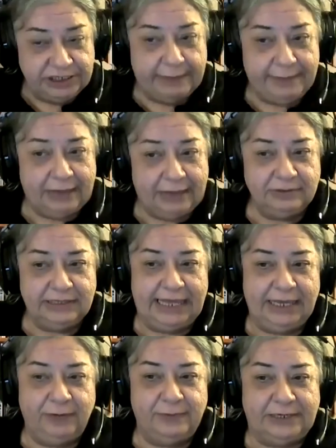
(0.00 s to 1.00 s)
about
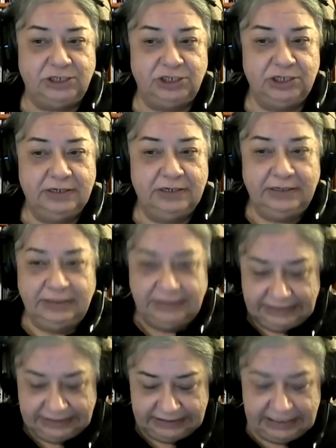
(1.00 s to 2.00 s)
language,
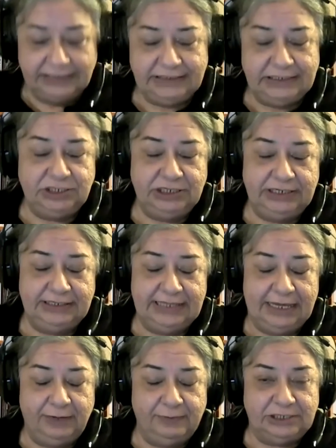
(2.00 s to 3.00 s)
start teaching
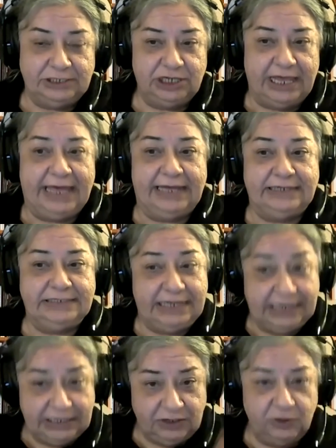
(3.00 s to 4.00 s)
language, and
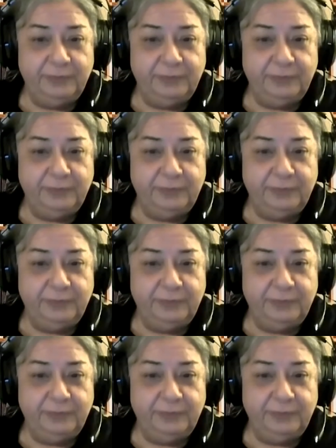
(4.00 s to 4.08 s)
in your